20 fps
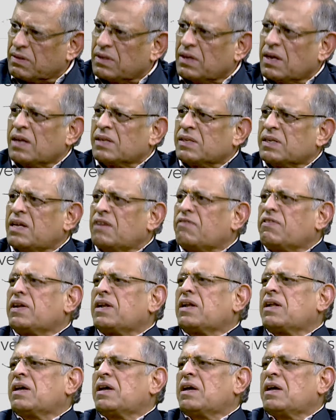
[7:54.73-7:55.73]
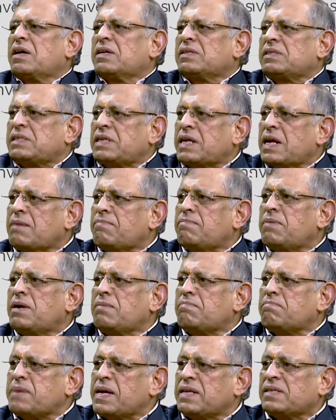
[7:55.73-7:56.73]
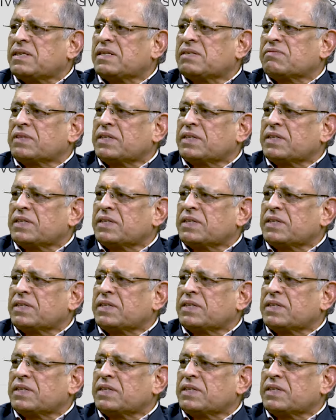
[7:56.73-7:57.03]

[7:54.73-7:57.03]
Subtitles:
has given a stable basis,